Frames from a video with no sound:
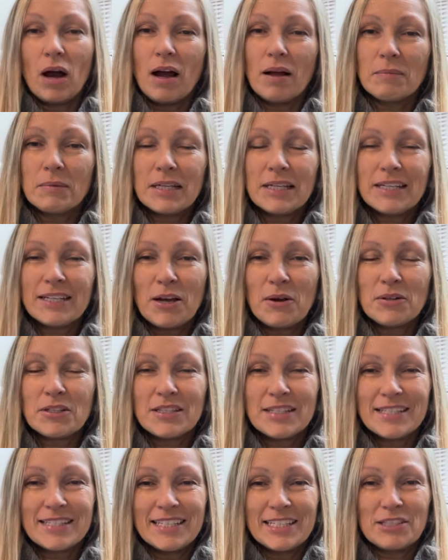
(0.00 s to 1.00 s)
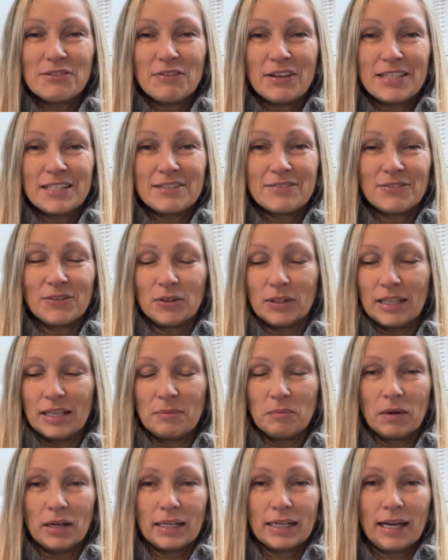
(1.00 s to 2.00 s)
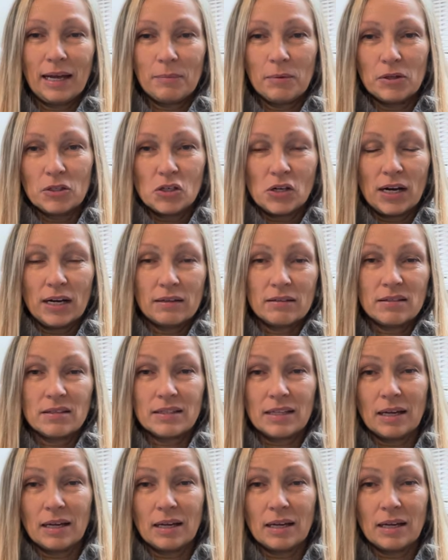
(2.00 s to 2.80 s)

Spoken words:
I'm going to go to the Stitch Festival in my camo trousers